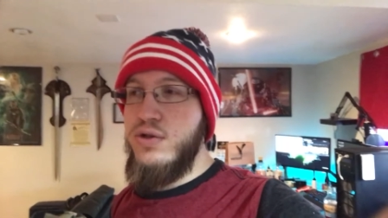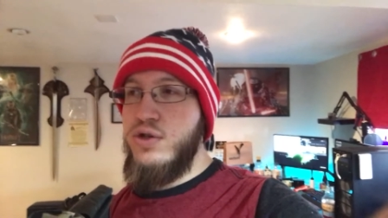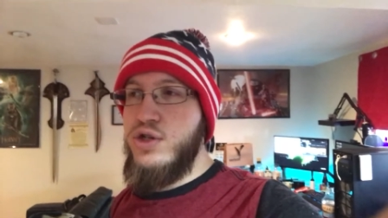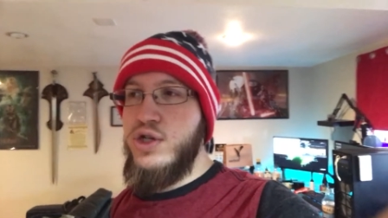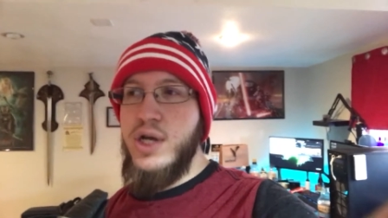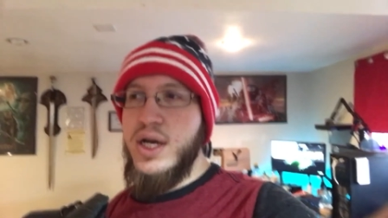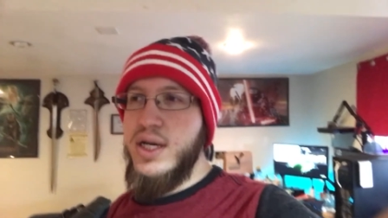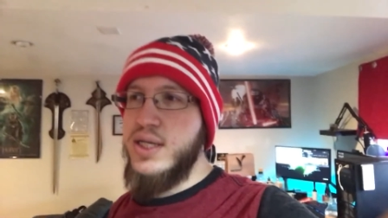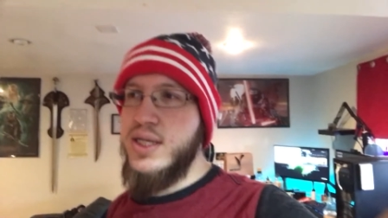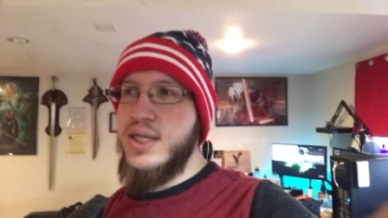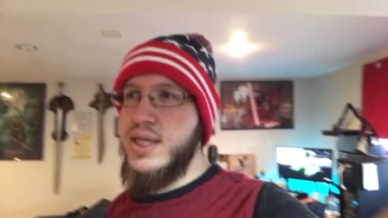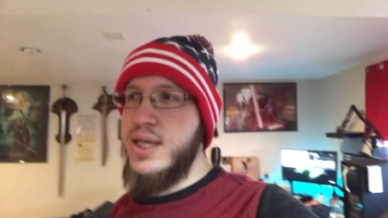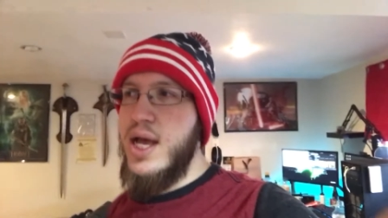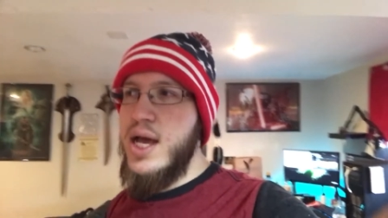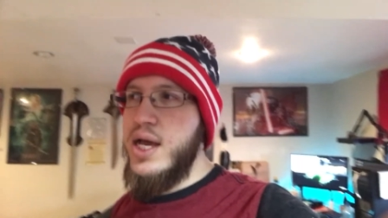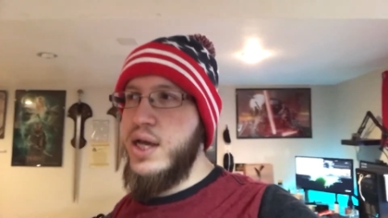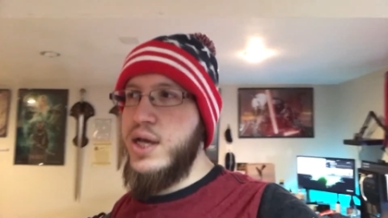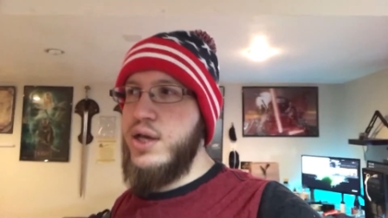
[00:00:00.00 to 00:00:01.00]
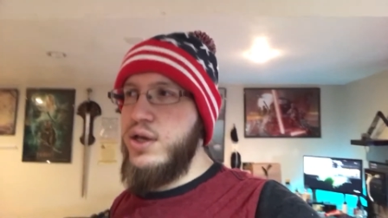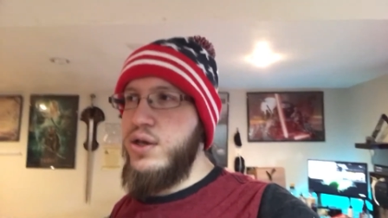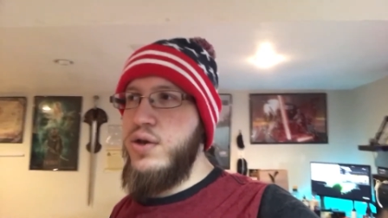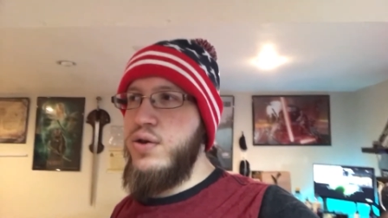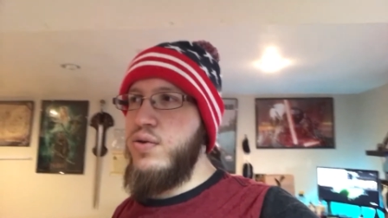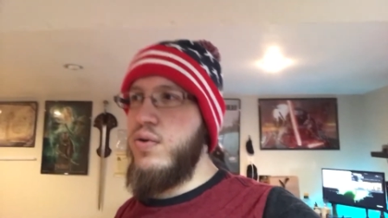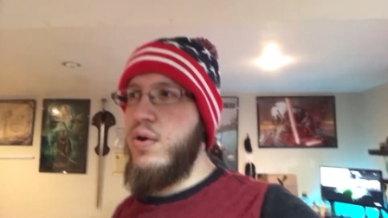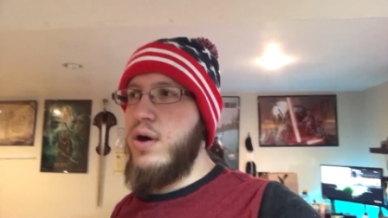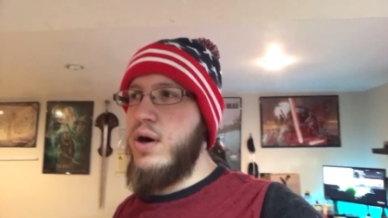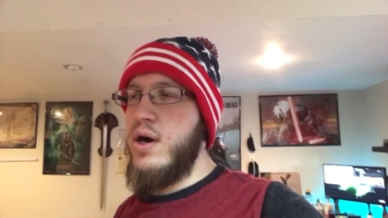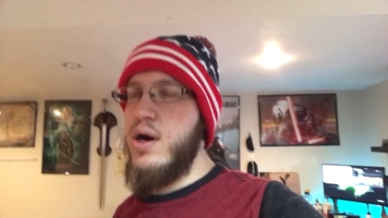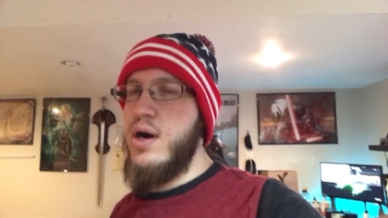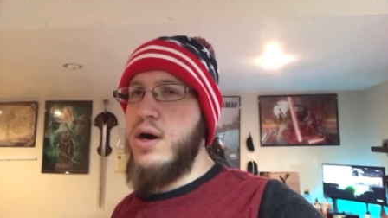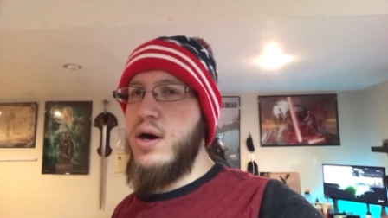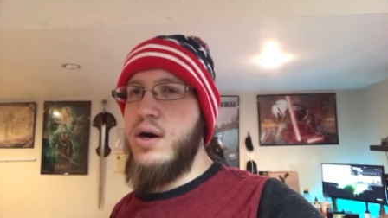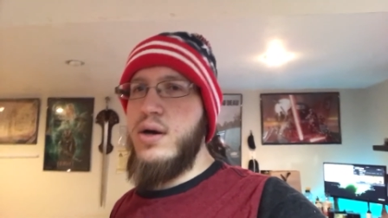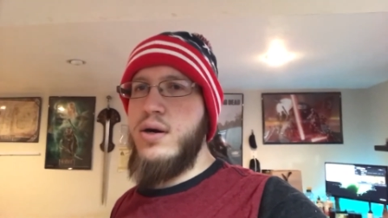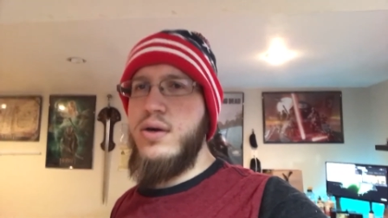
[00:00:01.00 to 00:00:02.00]
just like you
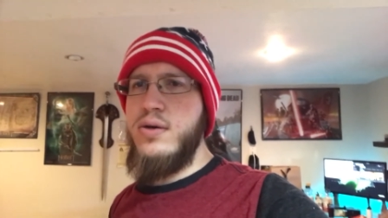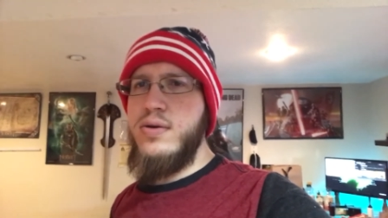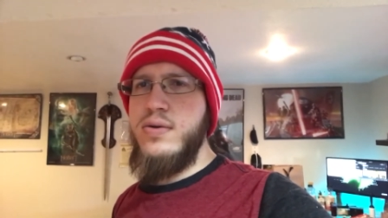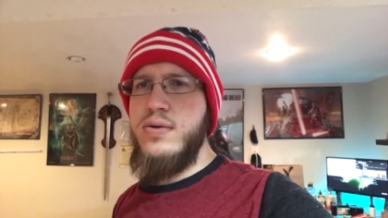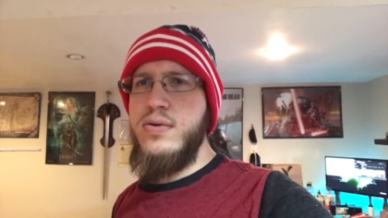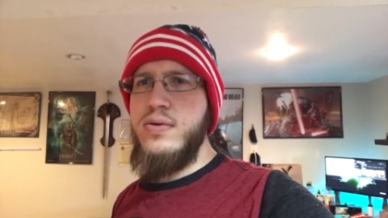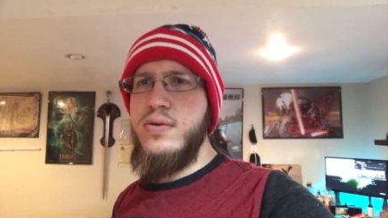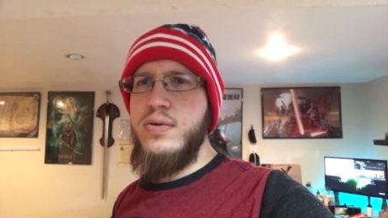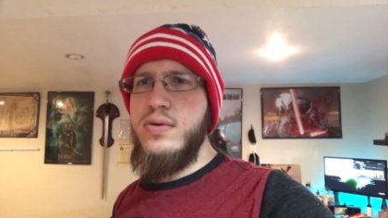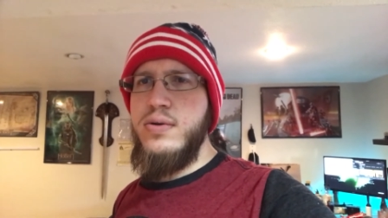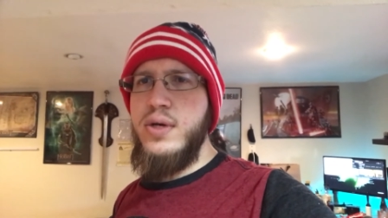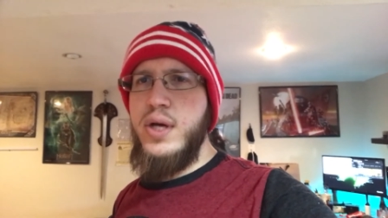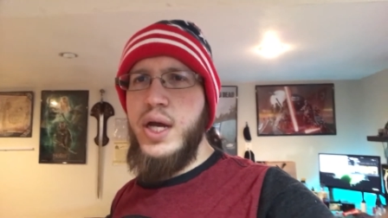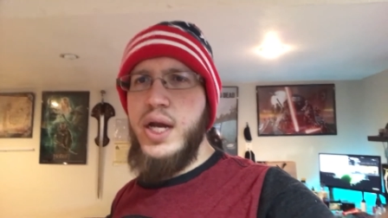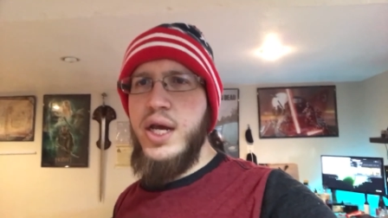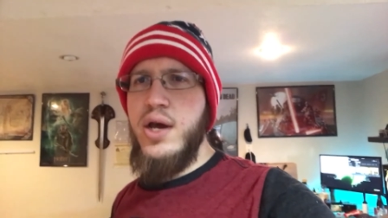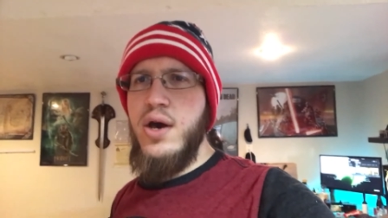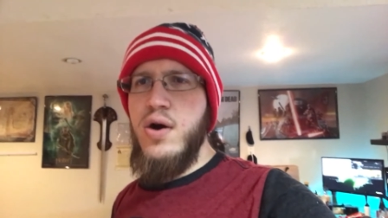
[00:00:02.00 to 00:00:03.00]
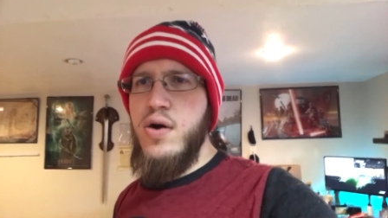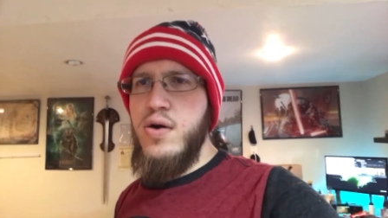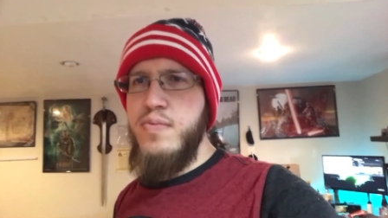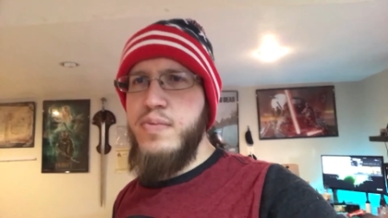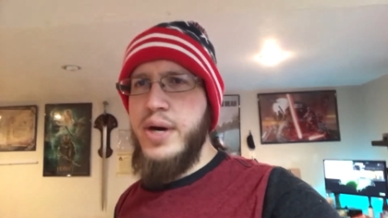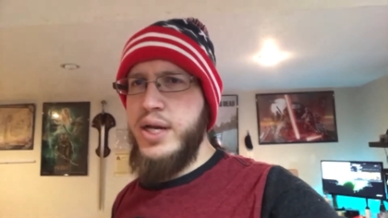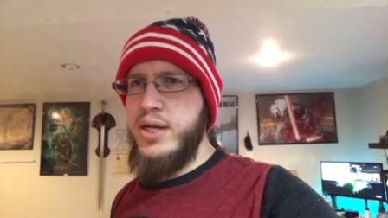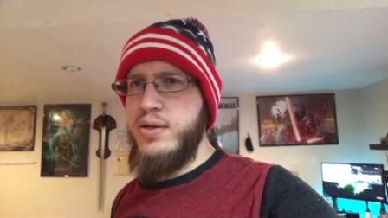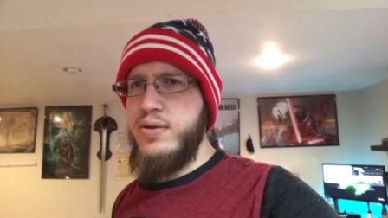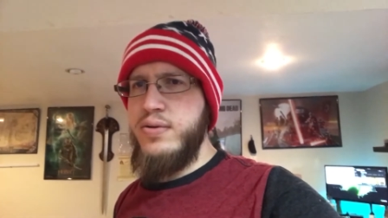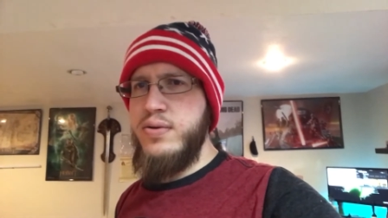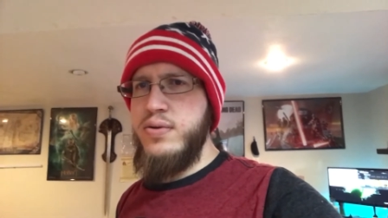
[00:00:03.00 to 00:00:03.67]
are hitting a home button,